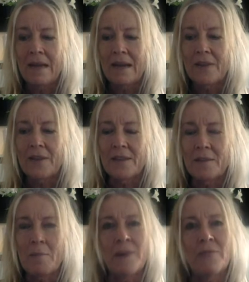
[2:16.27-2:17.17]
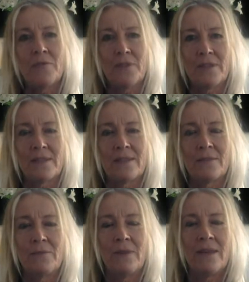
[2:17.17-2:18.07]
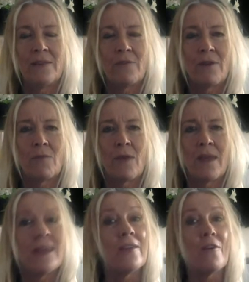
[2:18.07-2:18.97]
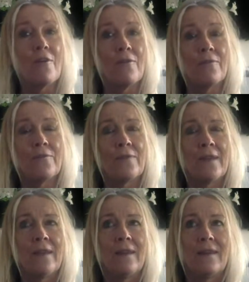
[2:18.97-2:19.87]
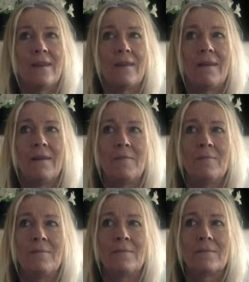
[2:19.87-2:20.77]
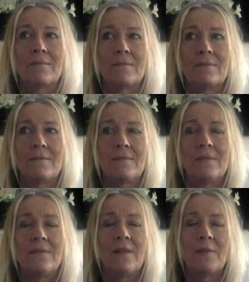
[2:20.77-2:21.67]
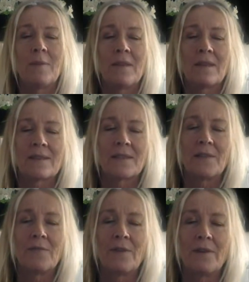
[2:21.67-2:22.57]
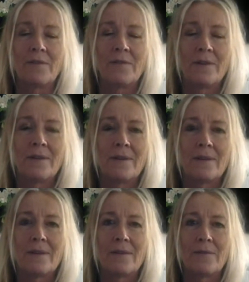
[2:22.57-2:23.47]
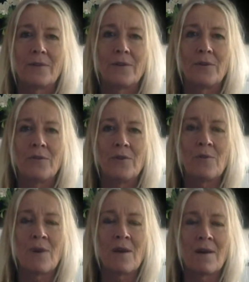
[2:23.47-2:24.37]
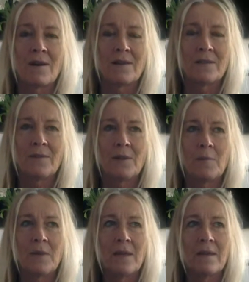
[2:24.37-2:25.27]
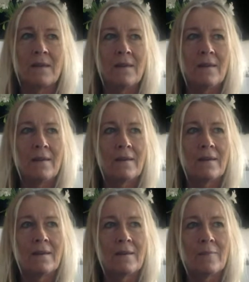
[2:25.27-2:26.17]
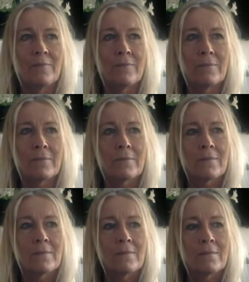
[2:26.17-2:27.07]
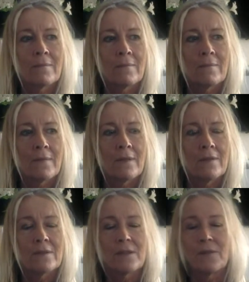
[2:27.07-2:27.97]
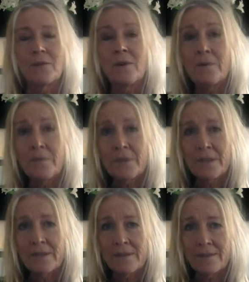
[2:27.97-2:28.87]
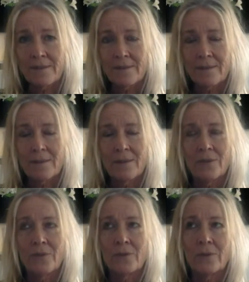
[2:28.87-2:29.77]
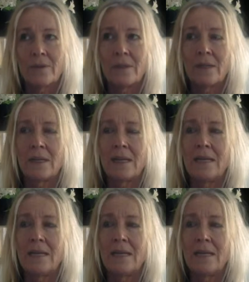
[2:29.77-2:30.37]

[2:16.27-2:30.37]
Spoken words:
I think that mindfulness is a really great way of um, developing that self love for who you are, developing um, your self confidence, your